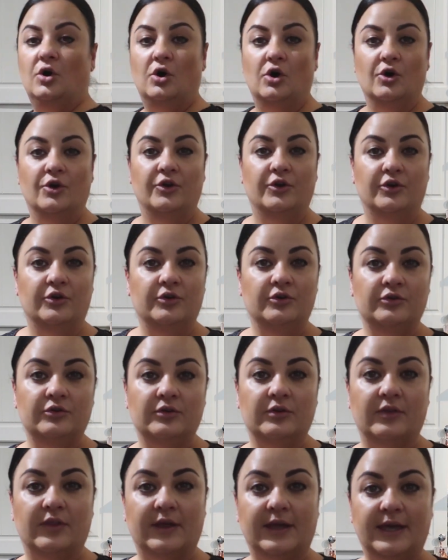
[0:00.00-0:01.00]
on
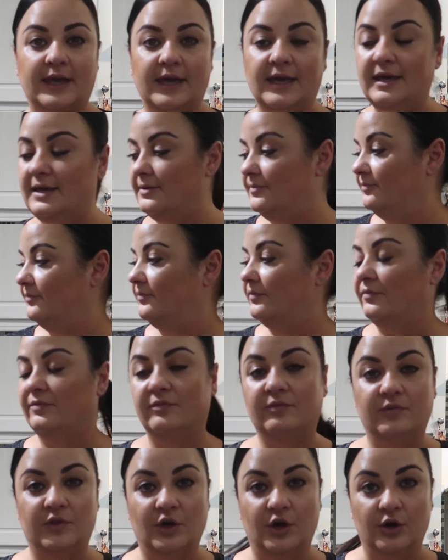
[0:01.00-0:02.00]
the kit
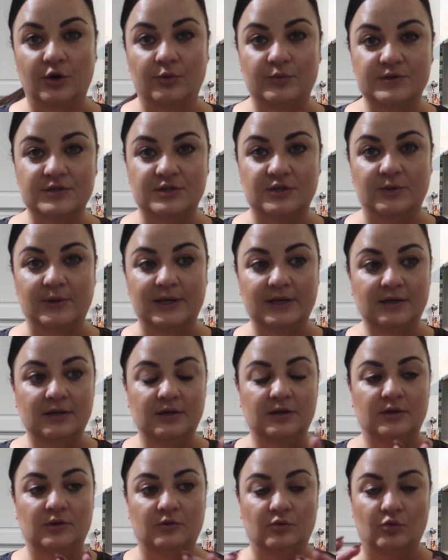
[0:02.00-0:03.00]
that I was
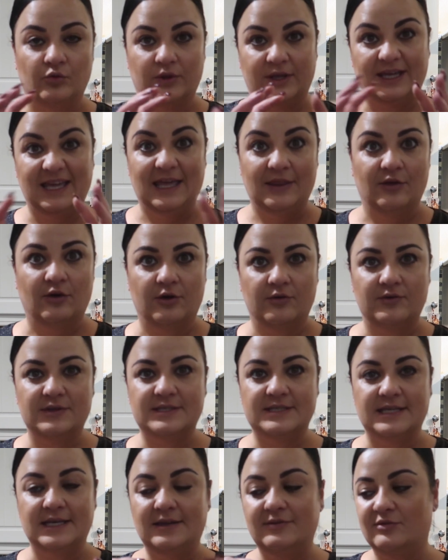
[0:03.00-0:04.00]
doing, or the kit that I
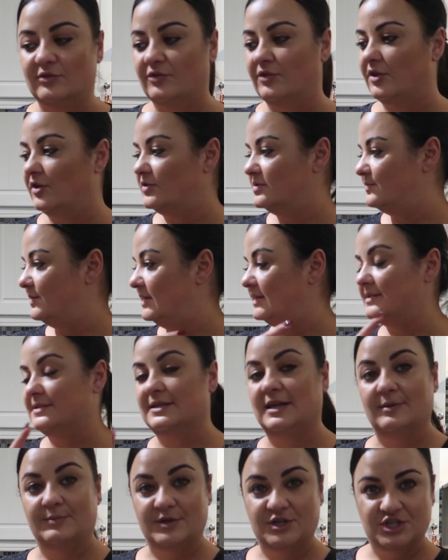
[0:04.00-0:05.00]
received on those bits,
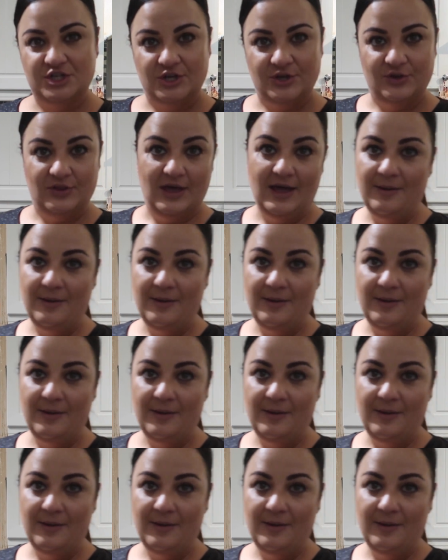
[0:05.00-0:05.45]
so let me show you